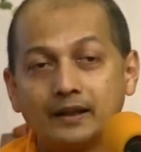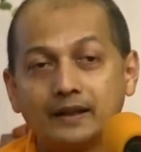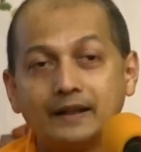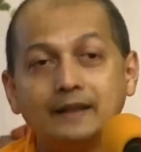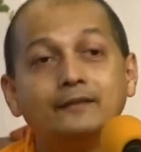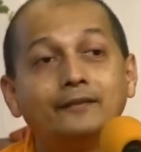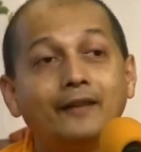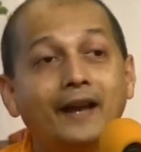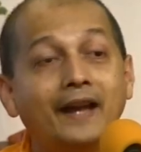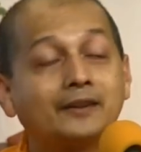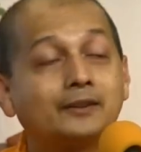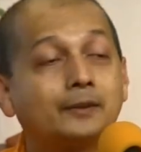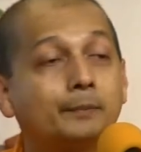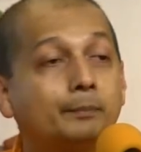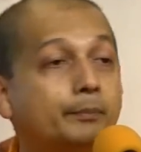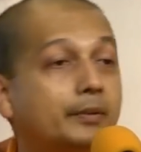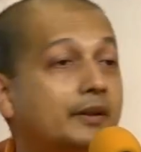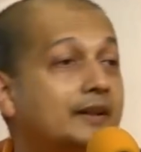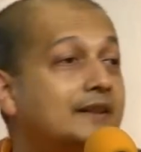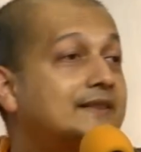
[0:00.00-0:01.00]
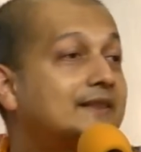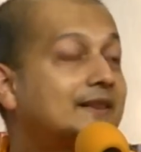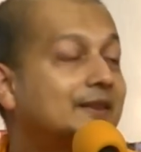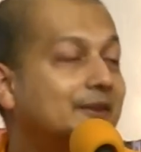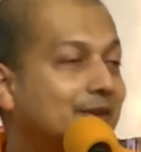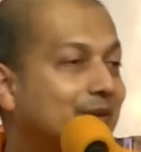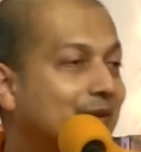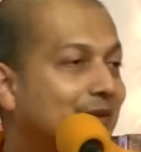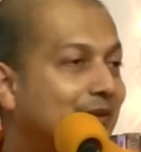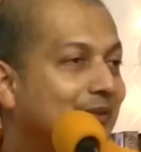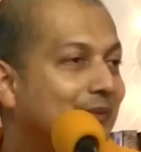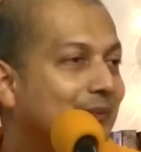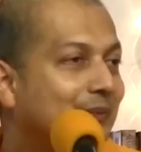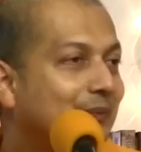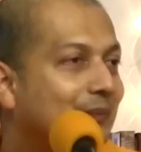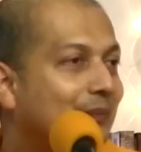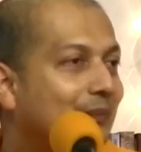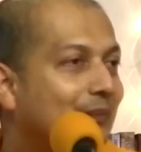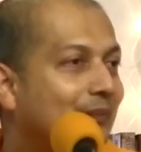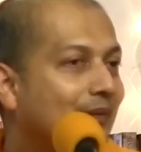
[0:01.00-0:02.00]
In fact, person,
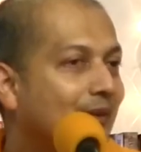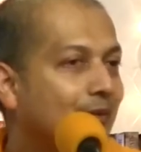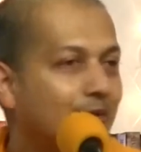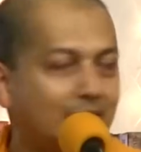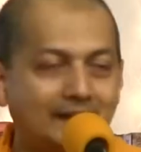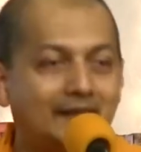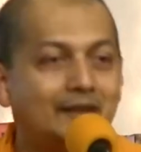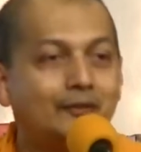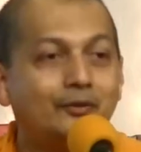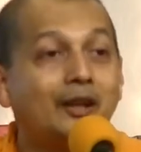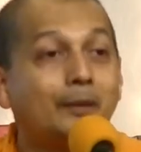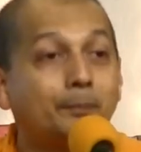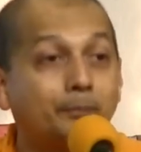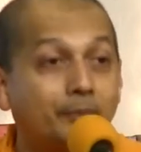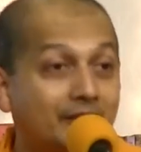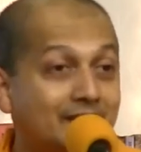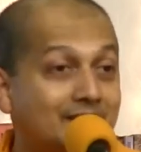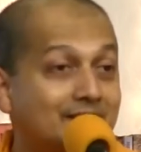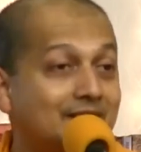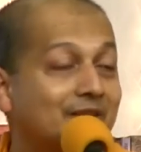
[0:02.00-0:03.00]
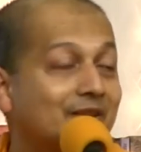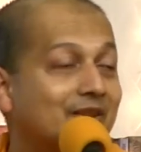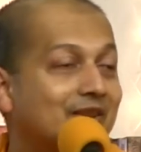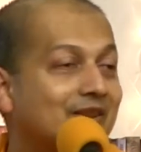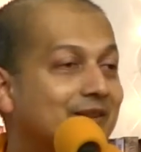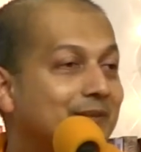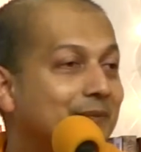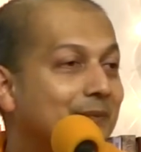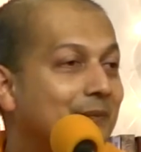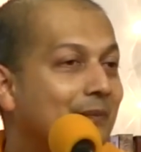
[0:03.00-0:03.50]
we think we are persons.